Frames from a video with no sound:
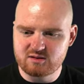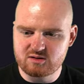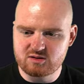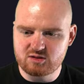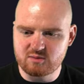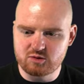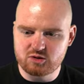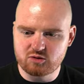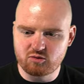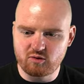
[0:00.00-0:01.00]

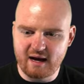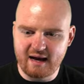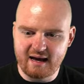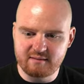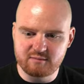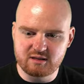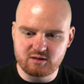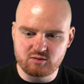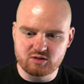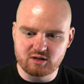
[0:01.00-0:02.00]
subscribed
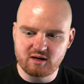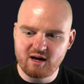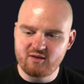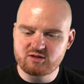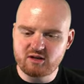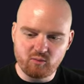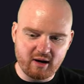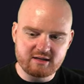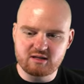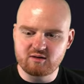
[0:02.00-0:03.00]
user. There's other
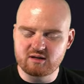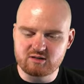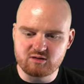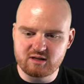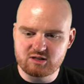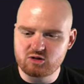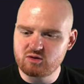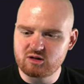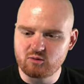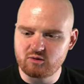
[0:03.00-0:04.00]
ways that you can do this too.
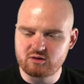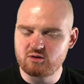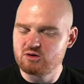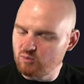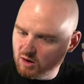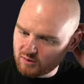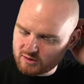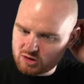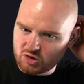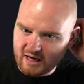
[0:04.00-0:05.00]
You can do with you can work
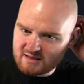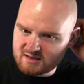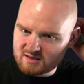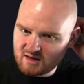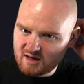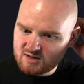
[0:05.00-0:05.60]
with traits.